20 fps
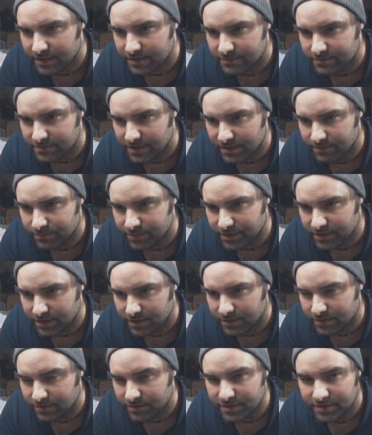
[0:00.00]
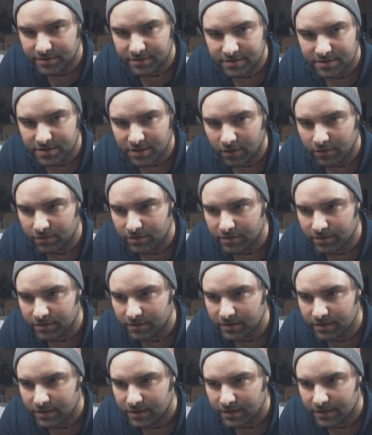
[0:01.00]
right below your
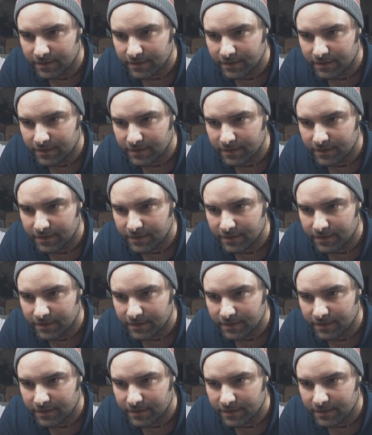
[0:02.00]
total.